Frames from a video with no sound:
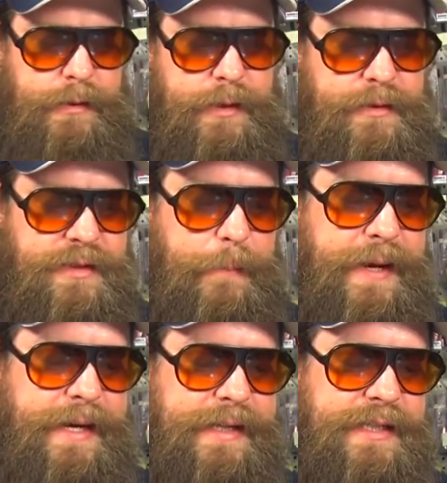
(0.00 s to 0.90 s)
Here's a
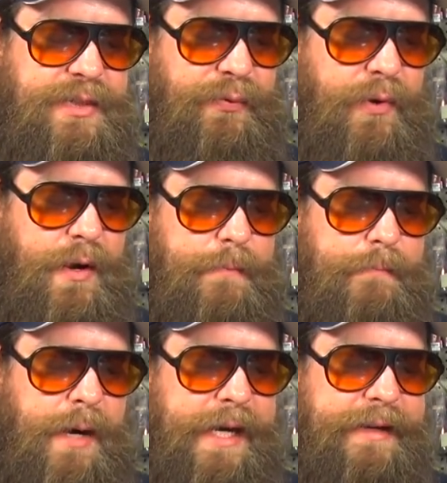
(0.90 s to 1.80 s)
package from
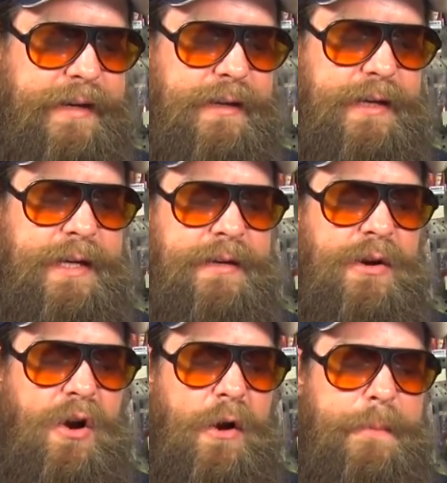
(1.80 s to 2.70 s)
Mike in
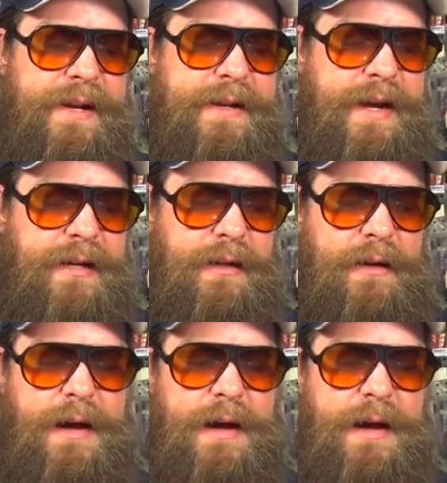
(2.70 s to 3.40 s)
Urbandale,